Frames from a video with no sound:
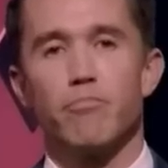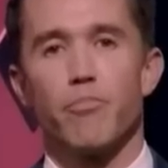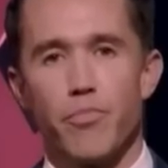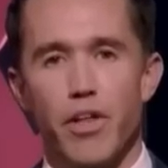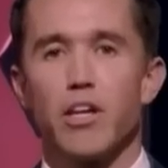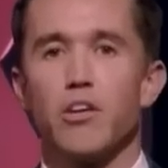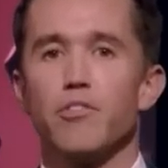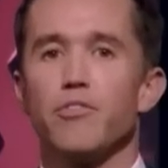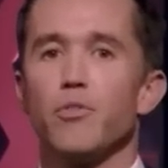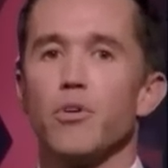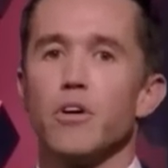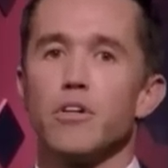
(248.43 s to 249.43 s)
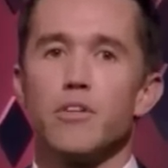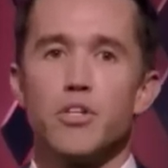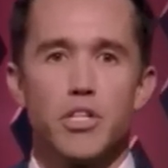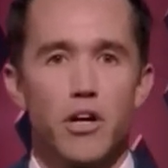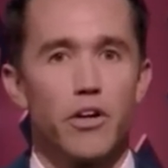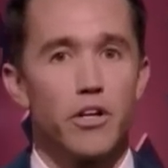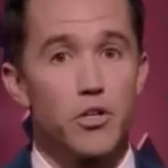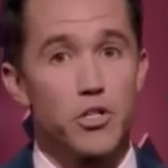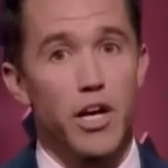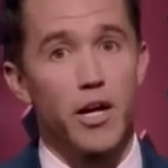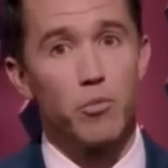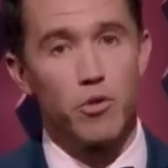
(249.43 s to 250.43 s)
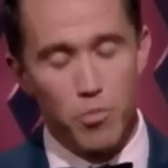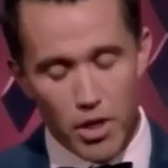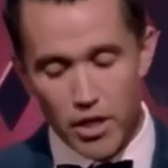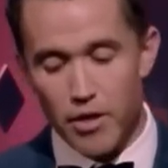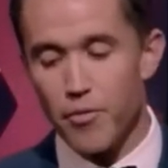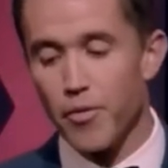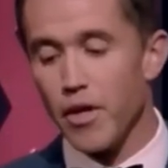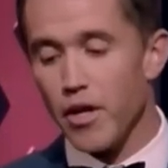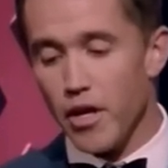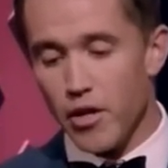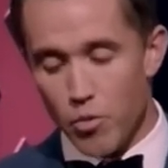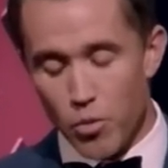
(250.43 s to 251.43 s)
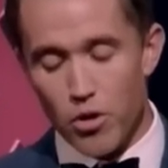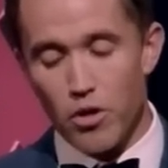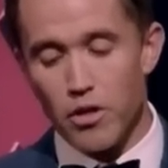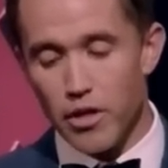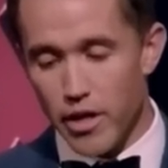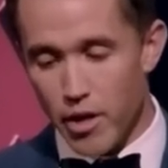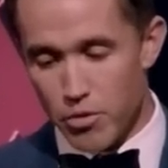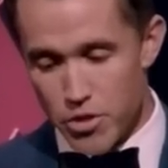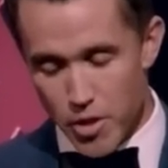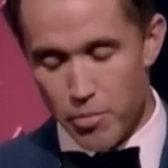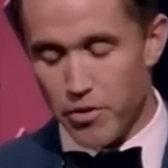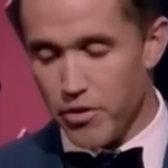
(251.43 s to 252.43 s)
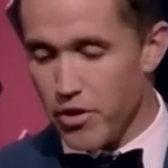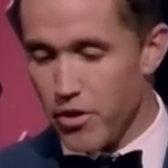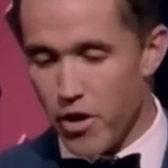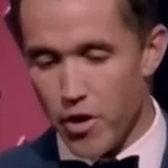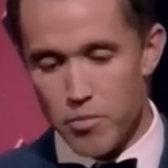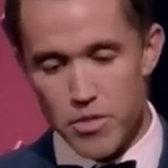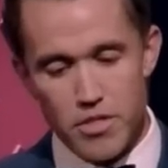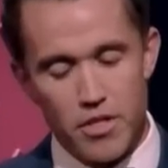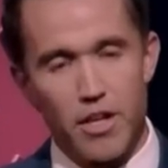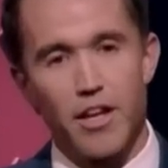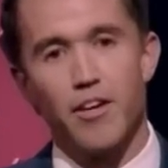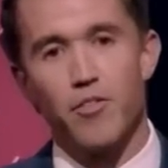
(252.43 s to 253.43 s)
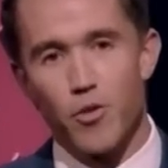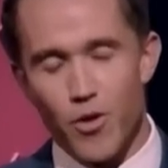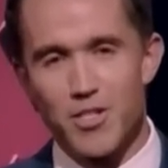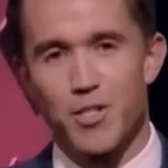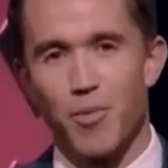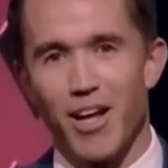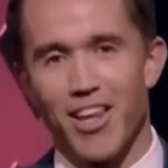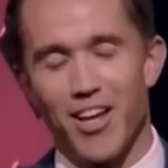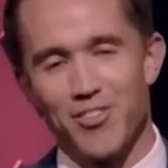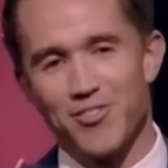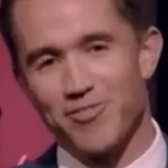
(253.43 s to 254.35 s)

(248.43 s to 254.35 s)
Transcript: Thank you for sharing your shine with me and the world, and I will jump into your arms for the rest of my life.